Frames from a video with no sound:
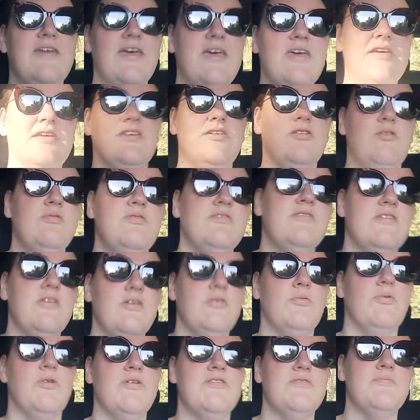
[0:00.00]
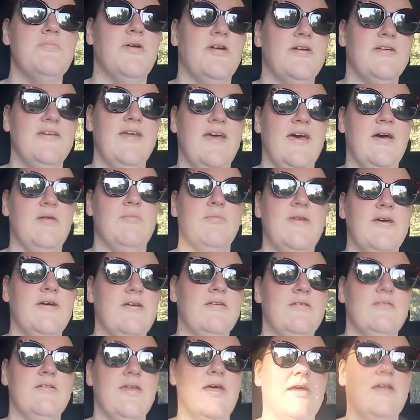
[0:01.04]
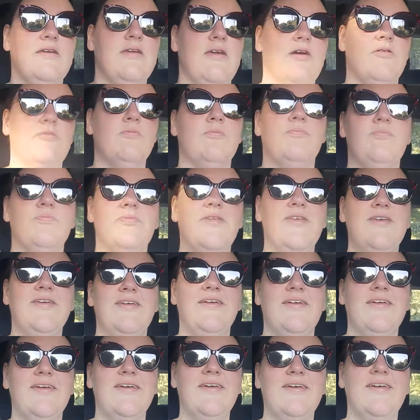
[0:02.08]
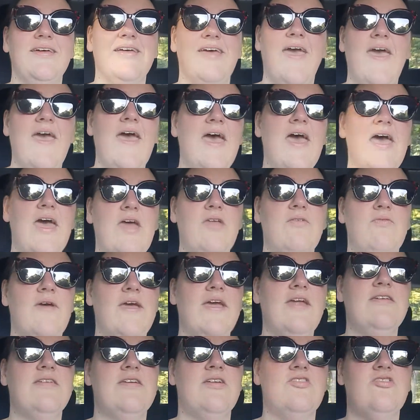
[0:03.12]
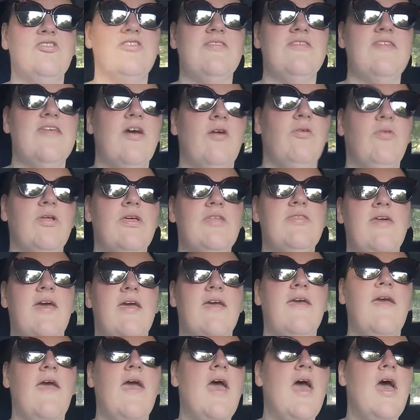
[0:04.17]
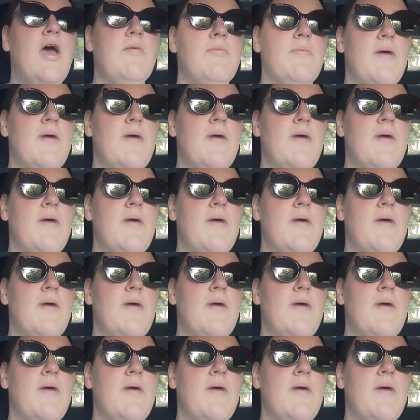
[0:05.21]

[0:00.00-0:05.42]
It used to once upon a time. No, don't. Advantage is the only thing.